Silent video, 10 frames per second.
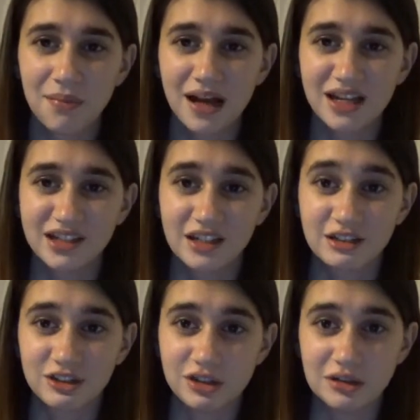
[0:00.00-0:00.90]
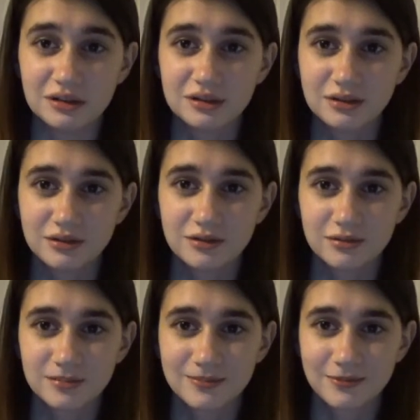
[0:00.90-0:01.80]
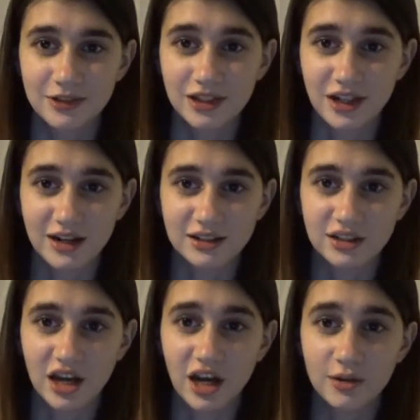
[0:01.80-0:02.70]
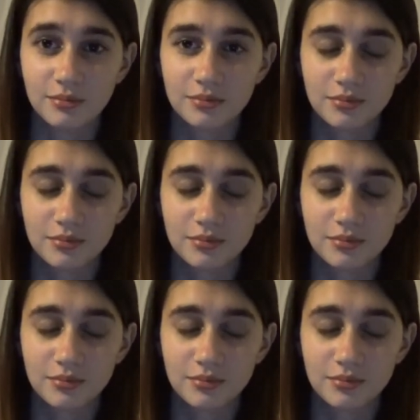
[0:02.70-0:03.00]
I hugged you for the last time.